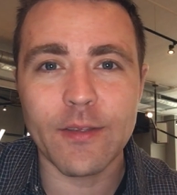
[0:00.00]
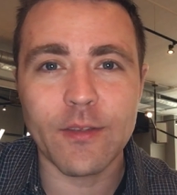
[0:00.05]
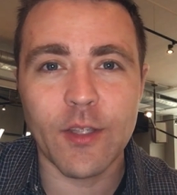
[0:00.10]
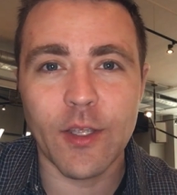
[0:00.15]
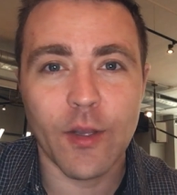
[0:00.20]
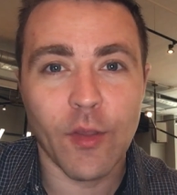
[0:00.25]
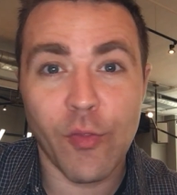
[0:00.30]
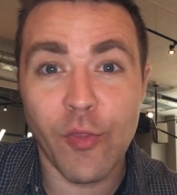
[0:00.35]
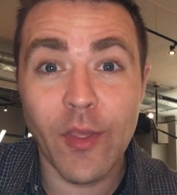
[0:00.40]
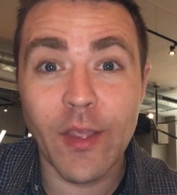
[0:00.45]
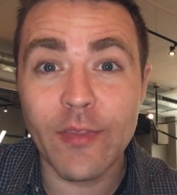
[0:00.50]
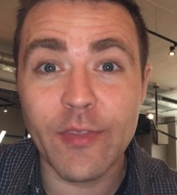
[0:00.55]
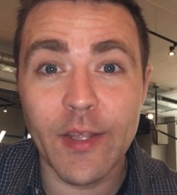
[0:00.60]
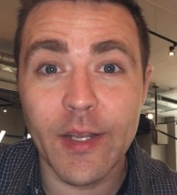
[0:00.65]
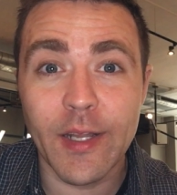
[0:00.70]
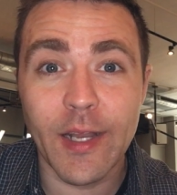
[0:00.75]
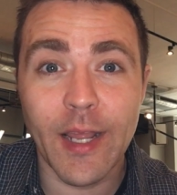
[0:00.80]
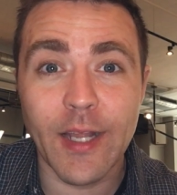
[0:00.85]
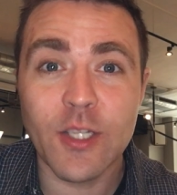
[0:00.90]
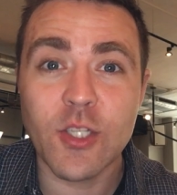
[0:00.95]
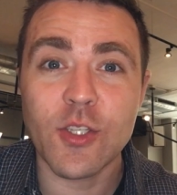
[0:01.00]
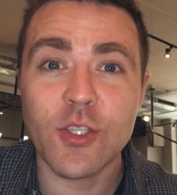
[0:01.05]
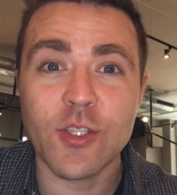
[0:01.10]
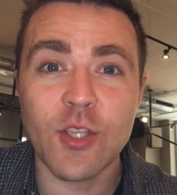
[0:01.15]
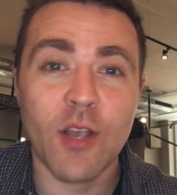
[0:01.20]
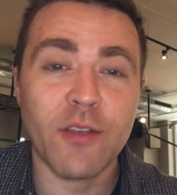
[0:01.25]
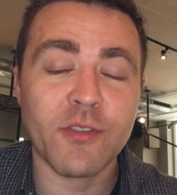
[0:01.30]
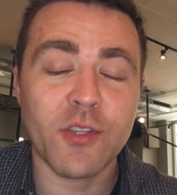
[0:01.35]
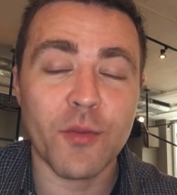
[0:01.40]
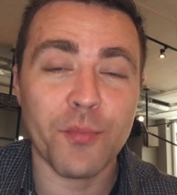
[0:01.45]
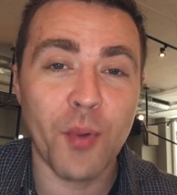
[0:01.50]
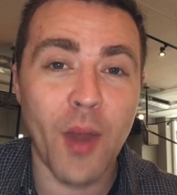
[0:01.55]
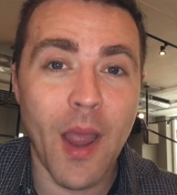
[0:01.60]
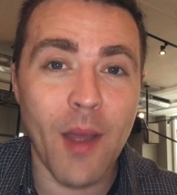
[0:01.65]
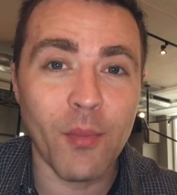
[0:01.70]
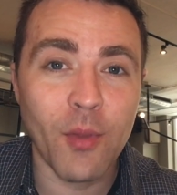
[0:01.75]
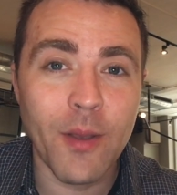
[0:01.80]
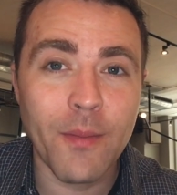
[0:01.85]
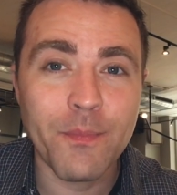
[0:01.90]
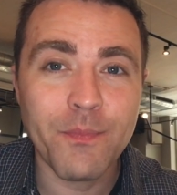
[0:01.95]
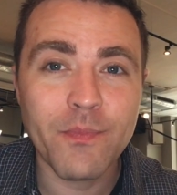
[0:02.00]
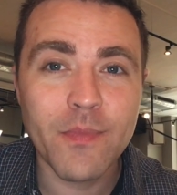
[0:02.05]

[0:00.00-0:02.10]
going to think that it actually solves their problem.